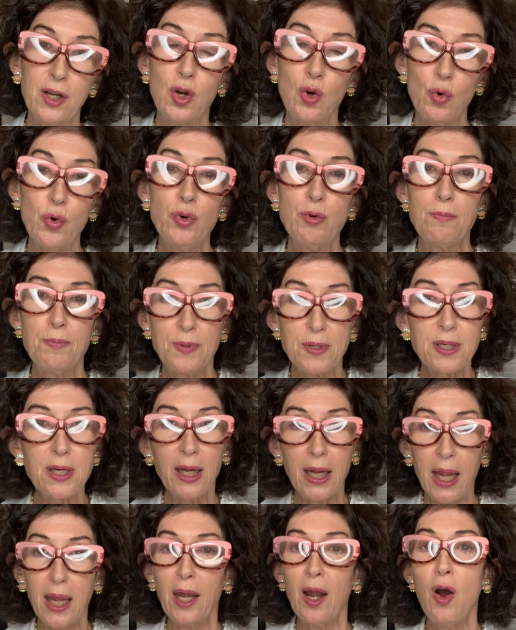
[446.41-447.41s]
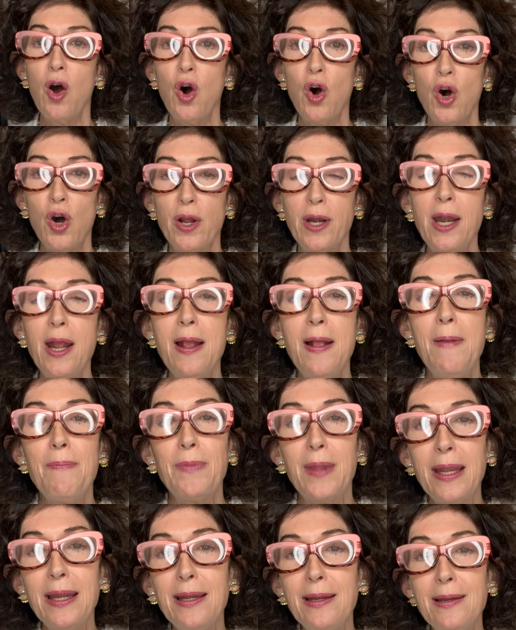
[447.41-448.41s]
groups to get on
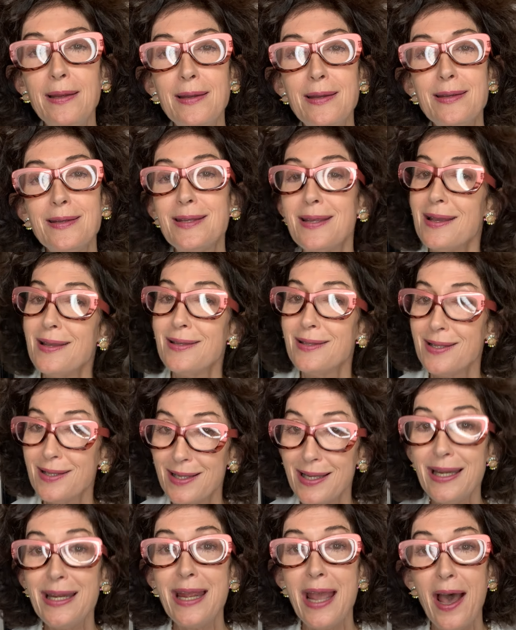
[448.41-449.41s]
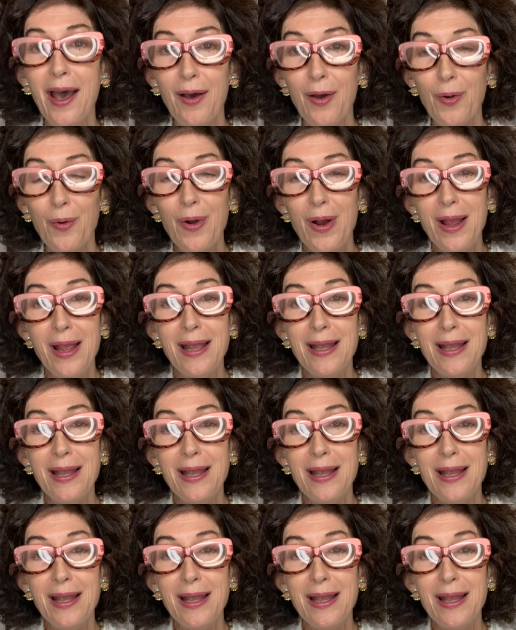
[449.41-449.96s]
is Zeo.